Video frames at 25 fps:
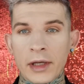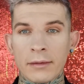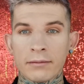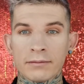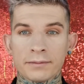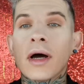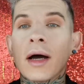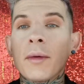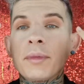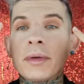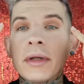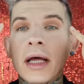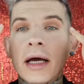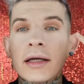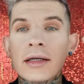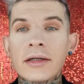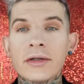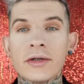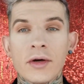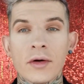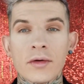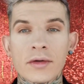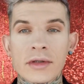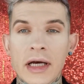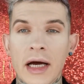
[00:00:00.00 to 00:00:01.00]
So I applied
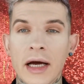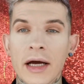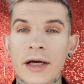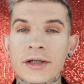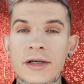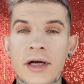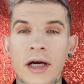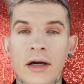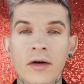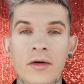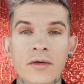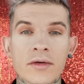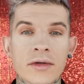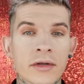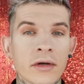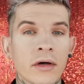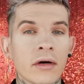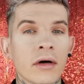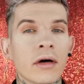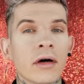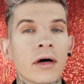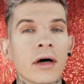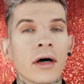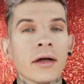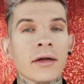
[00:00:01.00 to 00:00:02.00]
those eyeshadows
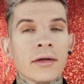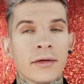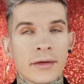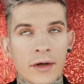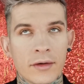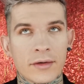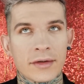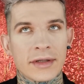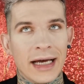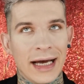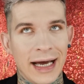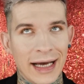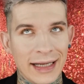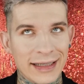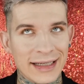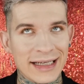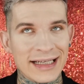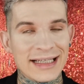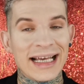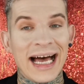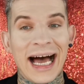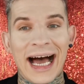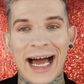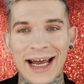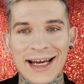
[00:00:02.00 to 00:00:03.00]
on
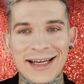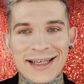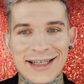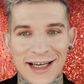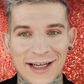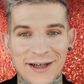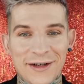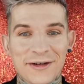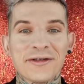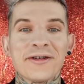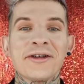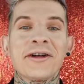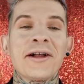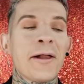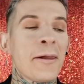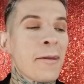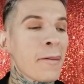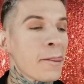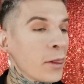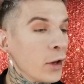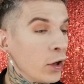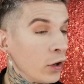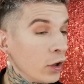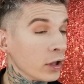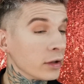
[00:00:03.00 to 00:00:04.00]
this eyeshadow
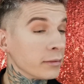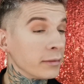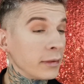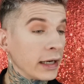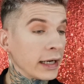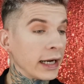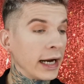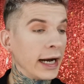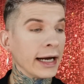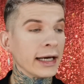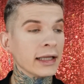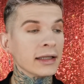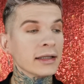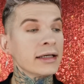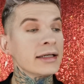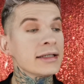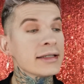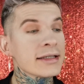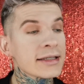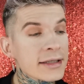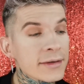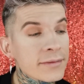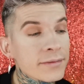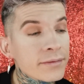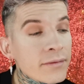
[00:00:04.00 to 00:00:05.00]
on my eyelid,
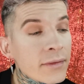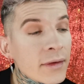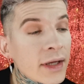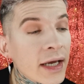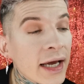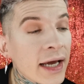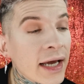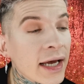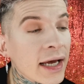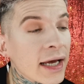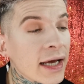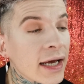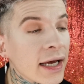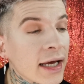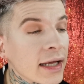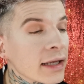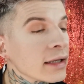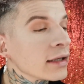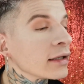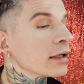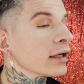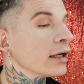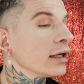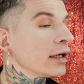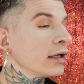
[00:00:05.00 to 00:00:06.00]

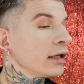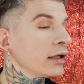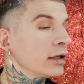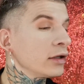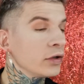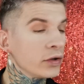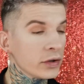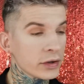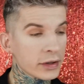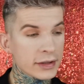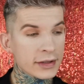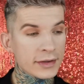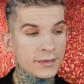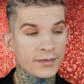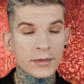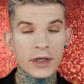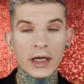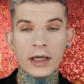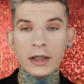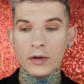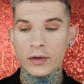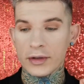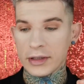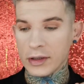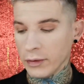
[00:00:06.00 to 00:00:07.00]
and it looks
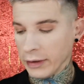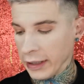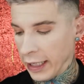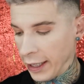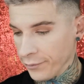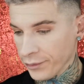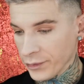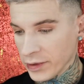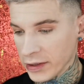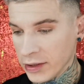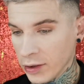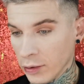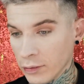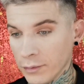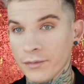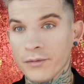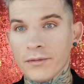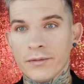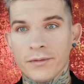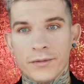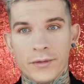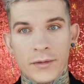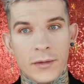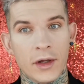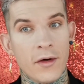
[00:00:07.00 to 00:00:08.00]
okay. So
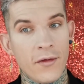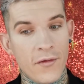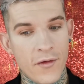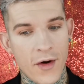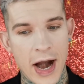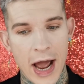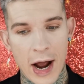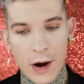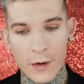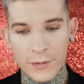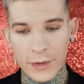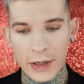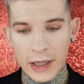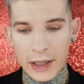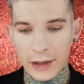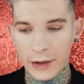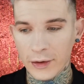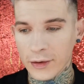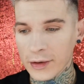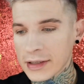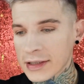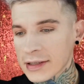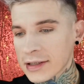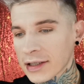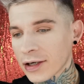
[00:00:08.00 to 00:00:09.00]
for now, it
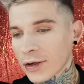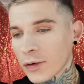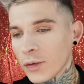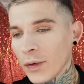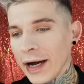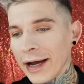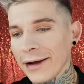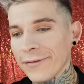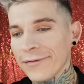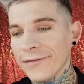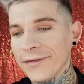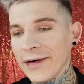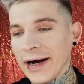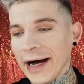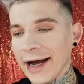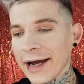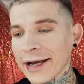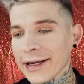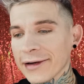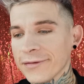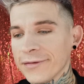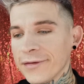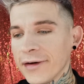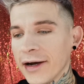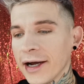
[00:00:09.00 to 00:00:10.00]
looks quite
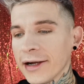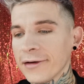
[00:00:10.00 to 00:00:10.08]
fine.